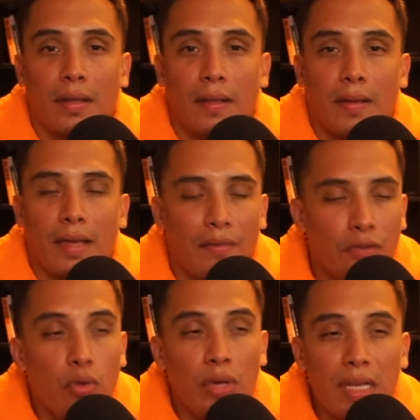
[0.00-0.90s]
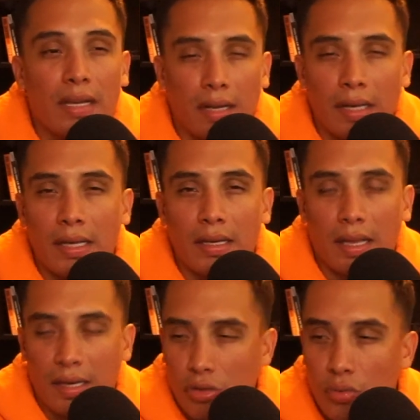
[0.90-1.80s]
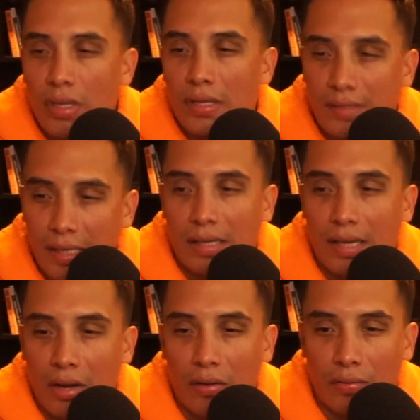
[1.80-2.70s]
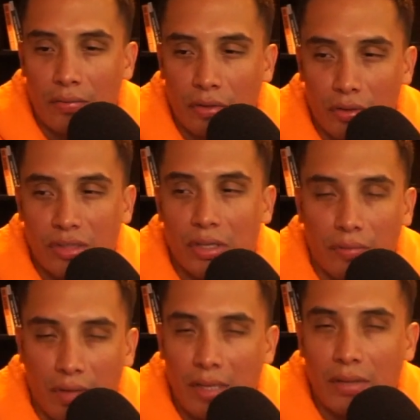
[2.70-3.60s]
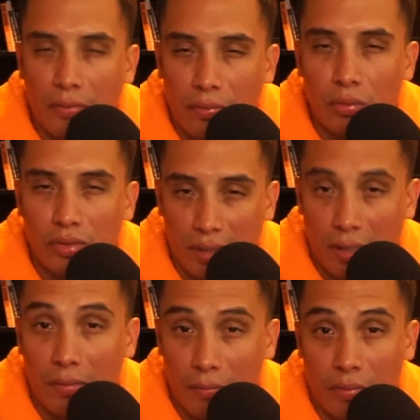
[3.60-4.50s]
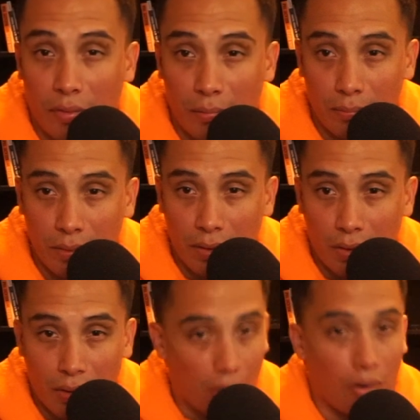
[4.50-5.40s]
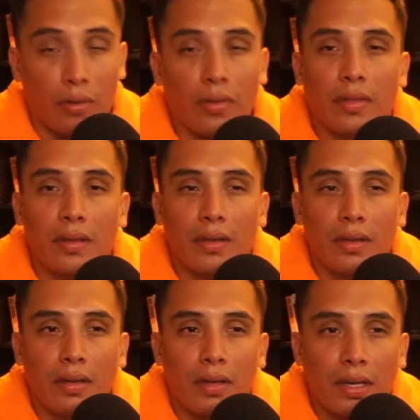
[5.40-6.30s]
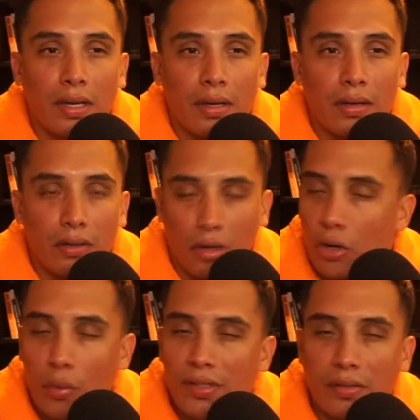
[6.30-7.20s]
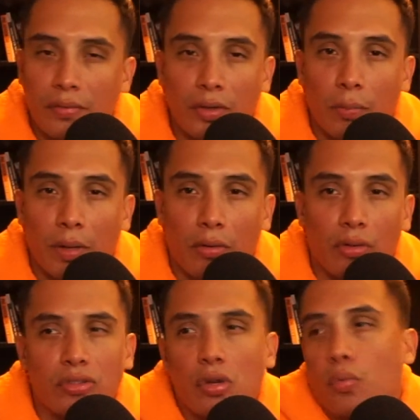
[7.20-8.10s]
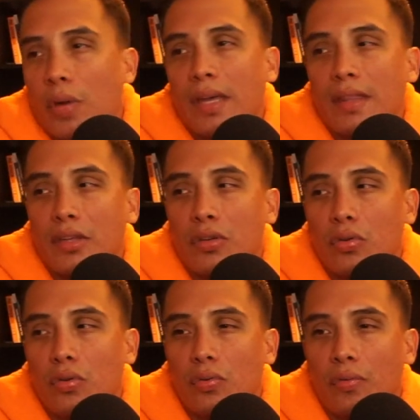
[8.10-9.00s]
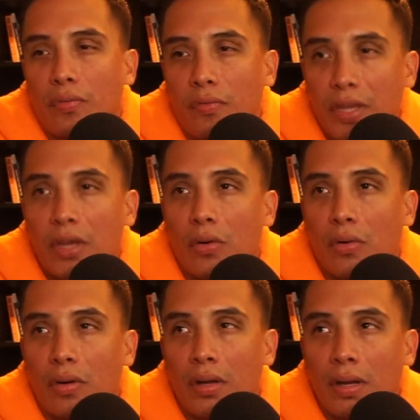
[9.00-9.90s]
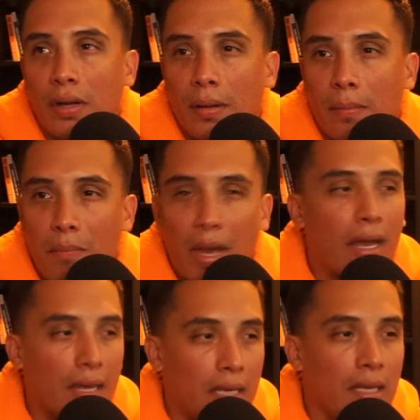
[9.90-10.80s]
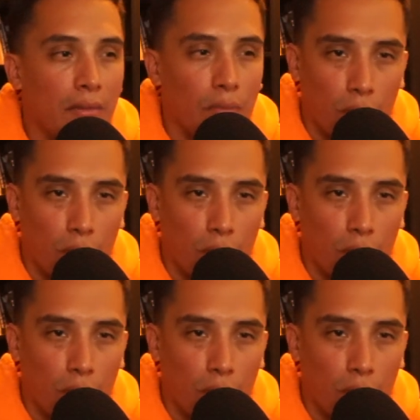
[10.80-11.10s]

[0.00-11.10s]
If you eat clean and you take care of yourself eating the foods that come from earth, you're going to feel better. There's no way that you feel bad eating